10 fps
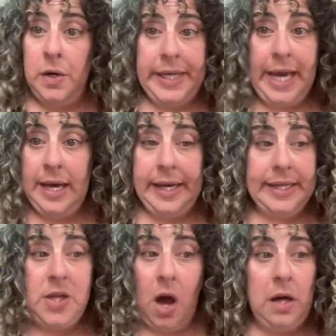yeah,
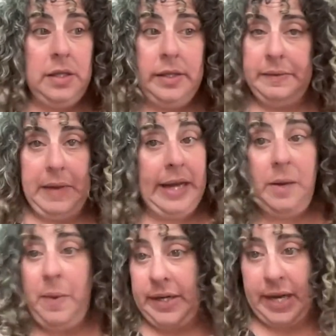it's all,
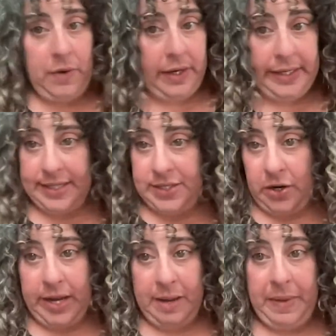anyone can run a
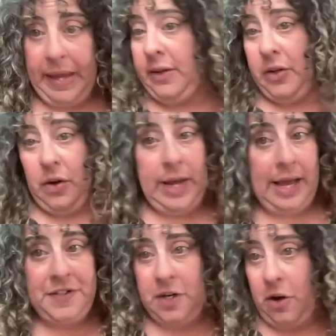Kickstarter campaign. You don't
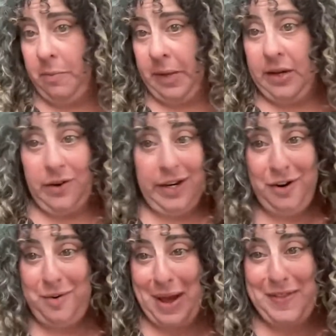have to know me or
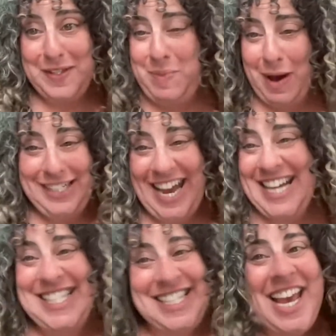hear about this
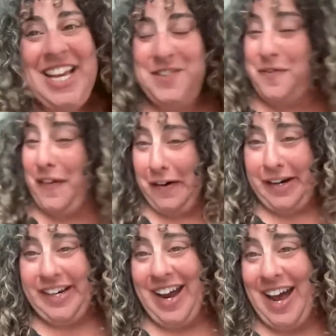podcast.
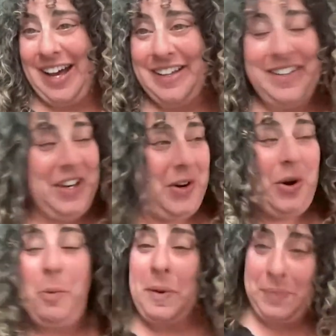Very an
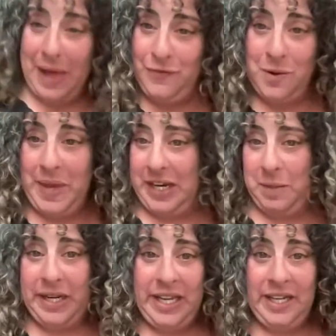open platform that
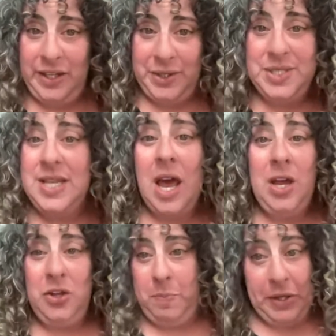anybody can use.
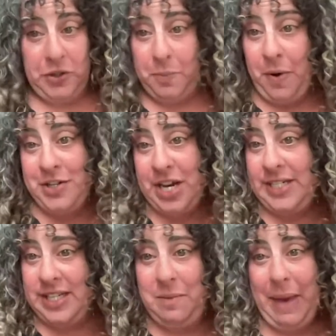You build your
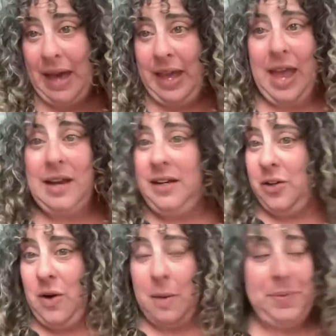project in the back end,
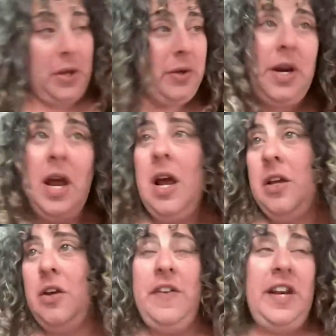you upload
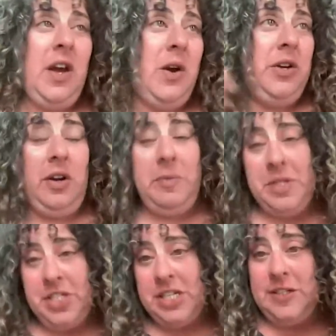your video, your
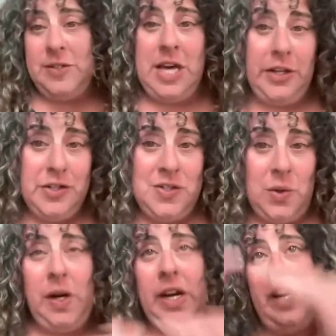images, you tell your
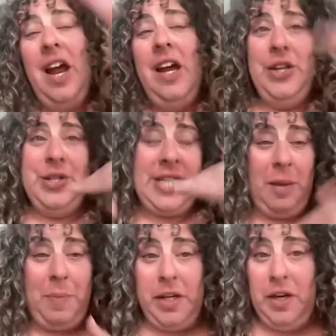story, you set
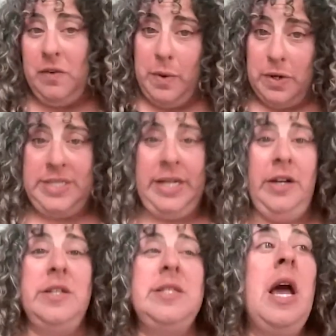up all your reward
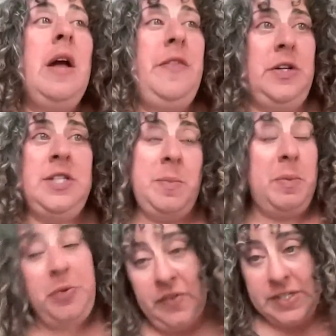tiers. There's some
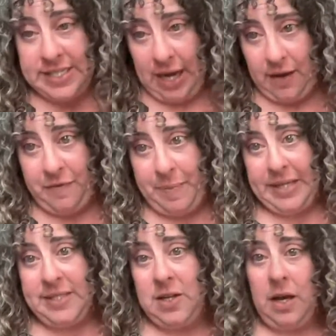approval stuff
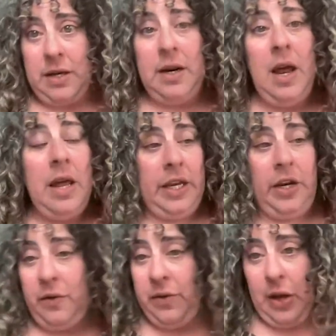based on,
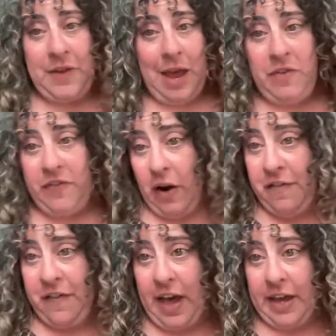you have to have a
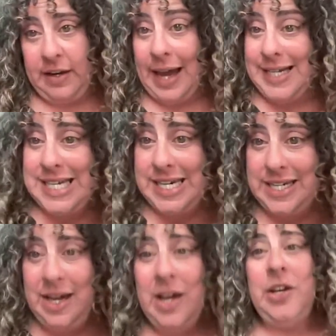verified ID,
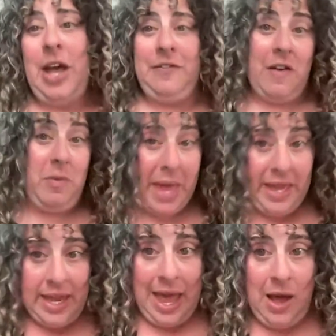you have to have a
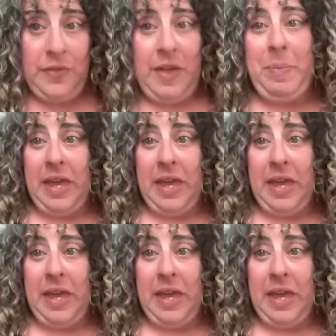bank account that